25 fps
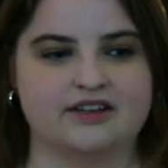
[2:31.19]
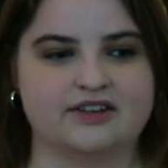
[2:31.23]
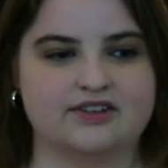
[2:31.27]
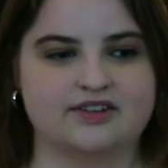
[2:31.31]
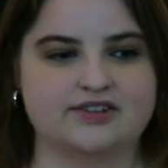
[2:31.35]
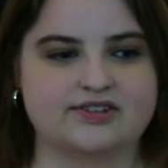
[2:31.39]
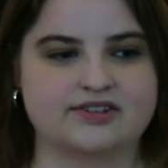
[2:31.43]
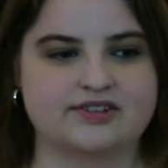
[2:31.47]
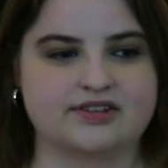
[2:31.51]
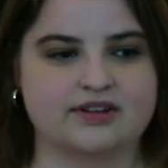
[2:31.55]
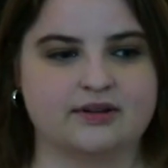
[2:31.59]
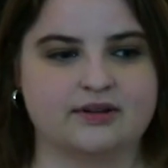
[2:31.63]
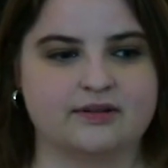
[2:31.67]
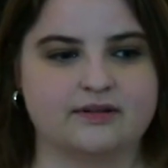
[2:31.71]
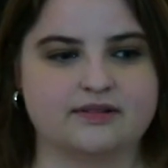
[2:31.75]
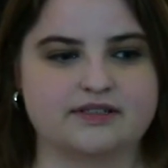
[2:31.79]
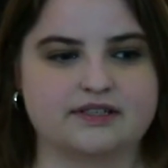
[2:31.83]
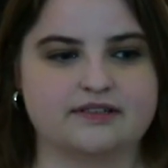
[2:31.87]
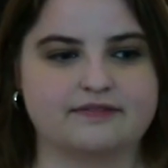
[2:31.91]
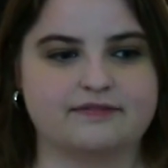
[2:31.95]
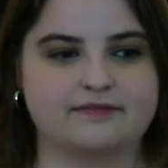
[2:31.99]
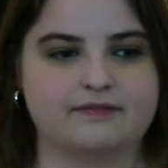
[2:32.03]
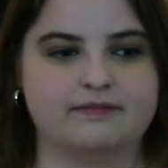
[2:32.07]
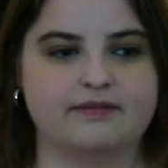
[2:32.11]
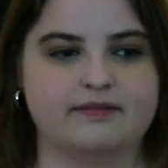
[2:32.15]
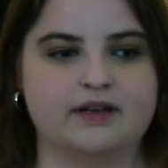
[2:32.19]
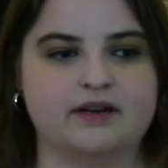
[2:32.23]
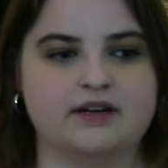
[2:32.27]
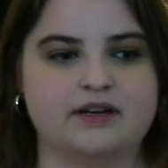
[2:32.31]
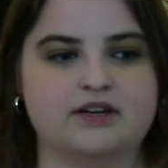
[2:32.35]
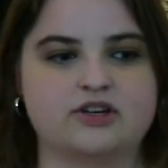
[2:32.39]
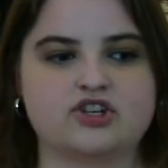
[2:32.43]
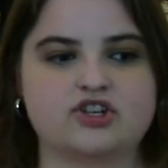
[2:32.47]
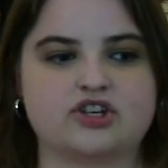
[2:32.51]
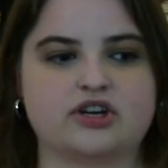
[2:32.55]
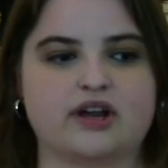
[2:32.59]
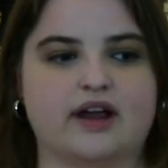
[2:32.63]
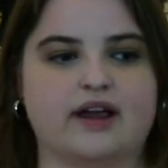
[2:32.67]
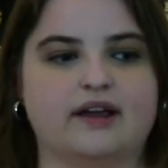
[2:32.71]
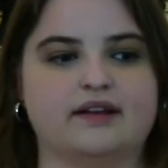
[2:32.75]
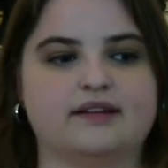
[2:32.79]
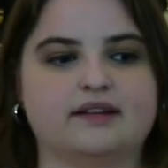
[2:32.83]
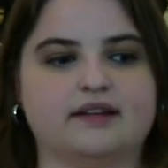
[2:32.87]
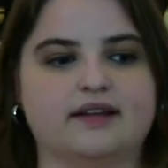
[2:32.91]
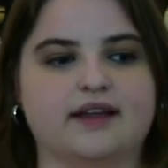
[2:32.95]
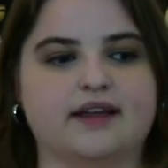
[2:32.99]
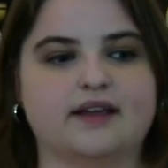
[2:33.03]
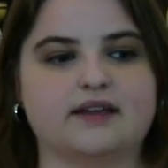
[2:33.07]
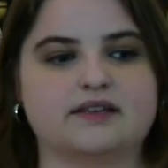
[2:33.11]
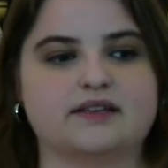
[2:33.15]
So to finish, I'd
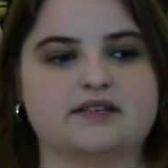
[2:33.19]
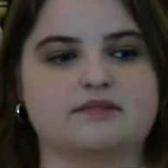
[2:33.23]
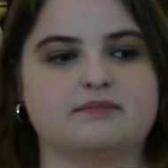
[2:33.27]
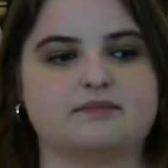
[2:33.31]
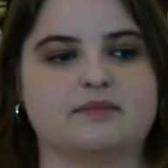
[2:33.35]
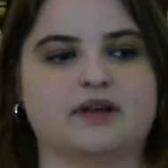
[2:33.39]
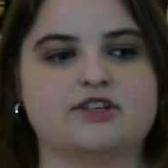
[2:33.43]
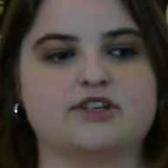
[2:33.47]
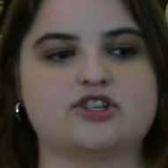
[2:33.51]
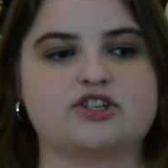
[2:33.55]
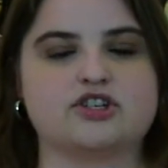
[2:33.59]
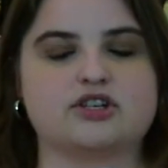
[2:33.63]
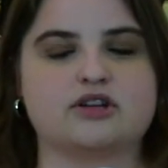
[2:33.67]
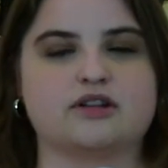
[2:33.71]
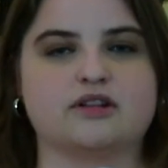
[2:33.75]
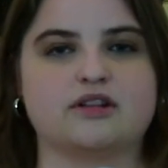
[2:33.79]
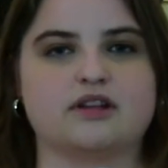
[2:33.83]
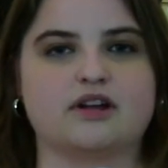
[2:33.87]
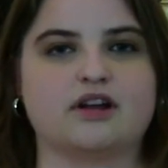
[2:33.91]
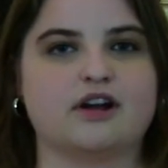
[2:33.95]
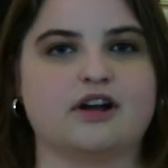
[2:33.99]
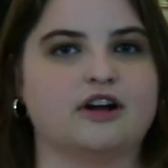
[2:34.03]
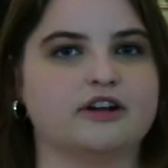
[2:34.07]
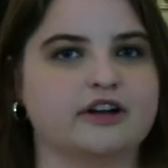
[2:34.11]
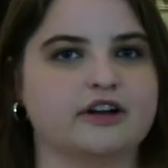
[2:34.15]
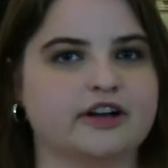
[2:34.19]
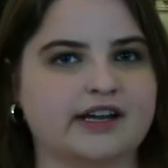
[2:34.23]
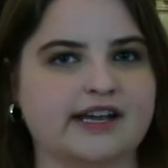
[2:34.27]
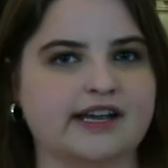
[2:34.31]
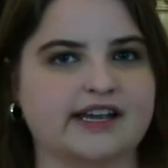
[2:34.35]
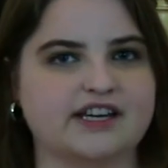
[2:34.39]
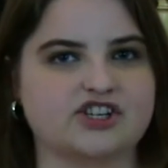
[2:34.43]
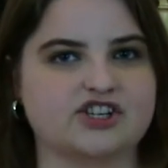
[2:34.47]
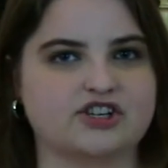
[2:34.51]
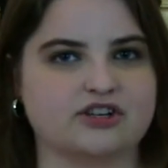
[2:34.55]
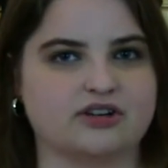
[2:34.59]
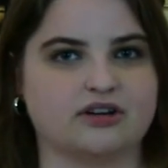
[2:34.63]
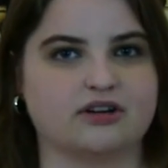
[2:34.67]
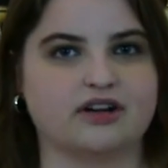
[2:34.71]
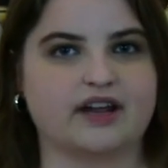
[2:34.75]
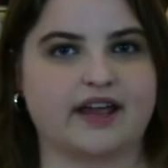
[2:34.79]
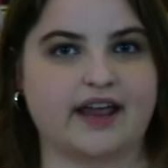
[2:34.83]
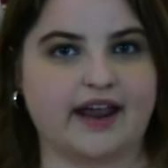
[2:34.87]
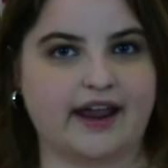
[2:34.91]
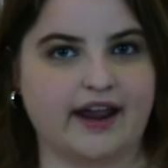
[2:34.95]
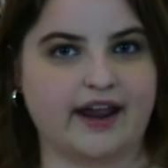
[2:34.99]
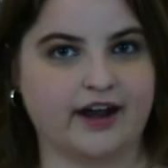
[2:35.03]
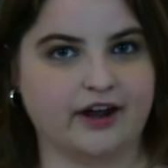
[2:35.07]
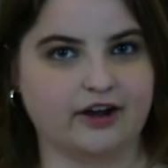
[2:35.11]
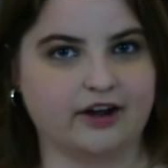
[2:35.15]
like to mention the Congregational
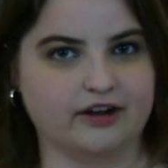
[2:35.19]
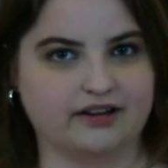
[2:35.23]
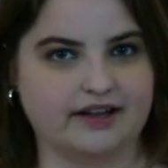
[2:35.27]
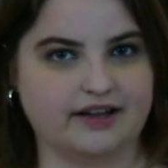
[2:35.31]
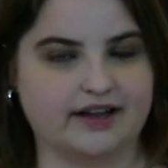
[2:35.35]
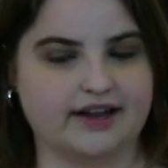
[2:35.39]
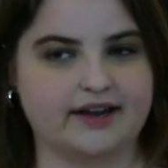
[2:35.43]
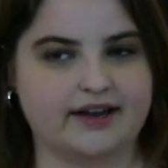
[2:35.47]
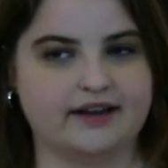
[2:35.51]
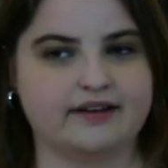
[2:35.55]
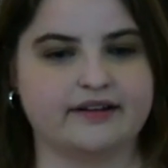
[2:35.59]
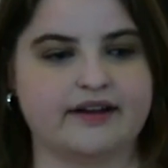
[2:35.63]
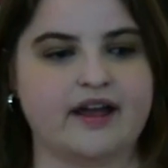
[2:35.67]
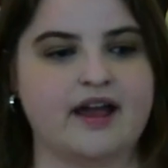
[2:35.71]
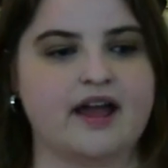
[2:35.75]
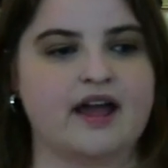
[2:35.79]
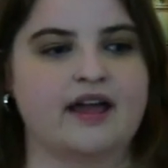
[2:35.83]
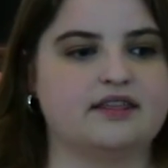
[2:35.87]
Care Line.